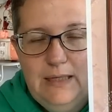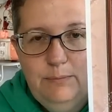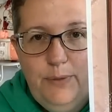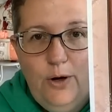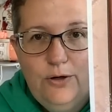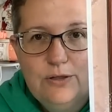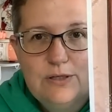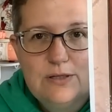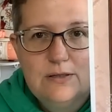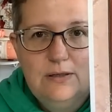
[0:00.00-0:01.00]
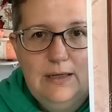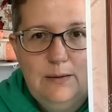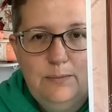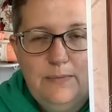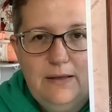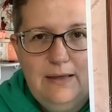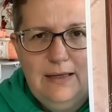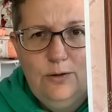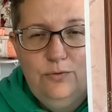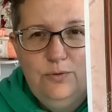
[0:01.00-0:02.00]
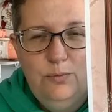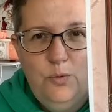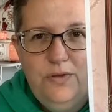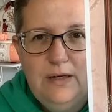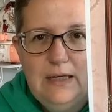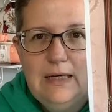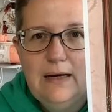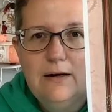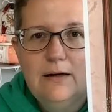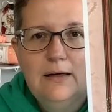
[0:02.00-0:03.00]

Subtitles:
parts, I think over more than a year.